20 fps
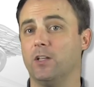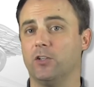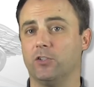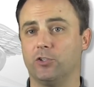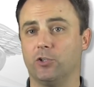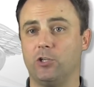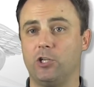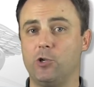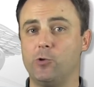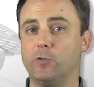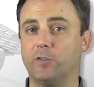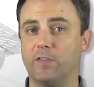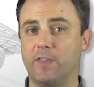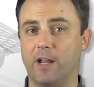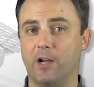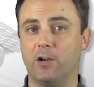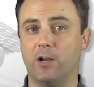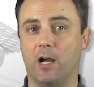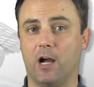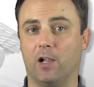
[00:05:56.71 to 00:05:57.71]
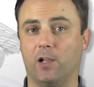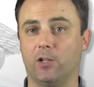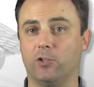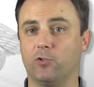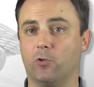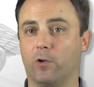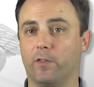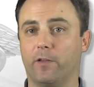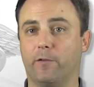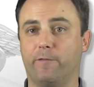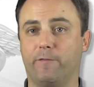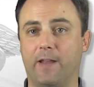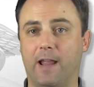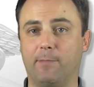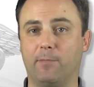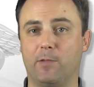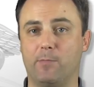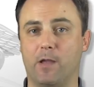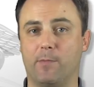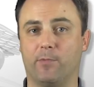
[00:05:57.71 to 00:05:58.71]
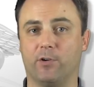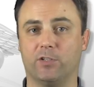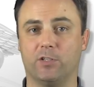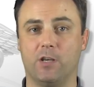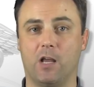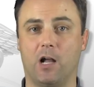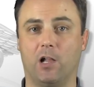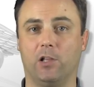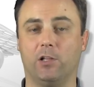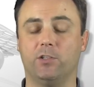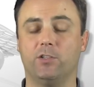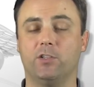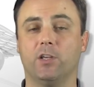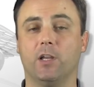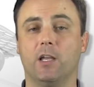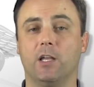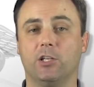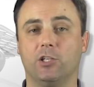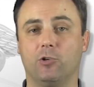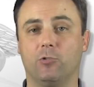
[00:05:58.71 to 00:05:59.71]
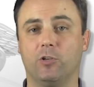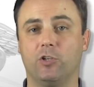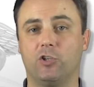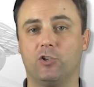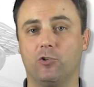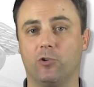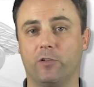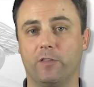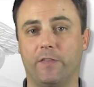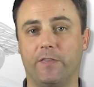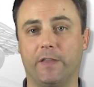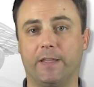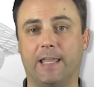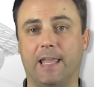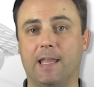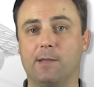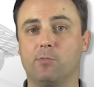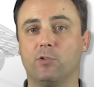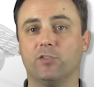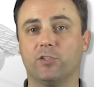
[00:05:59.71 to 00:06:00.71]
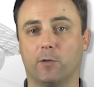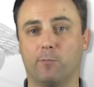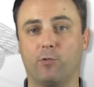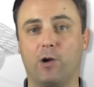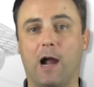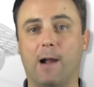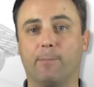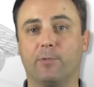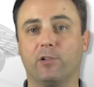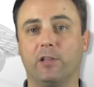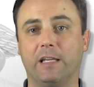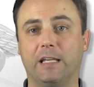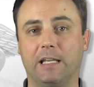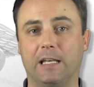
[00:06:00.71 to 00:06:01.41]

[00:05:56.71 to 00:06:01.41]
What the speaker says: so use their knowledge or their family member's knowledge to ensure that the cables are properly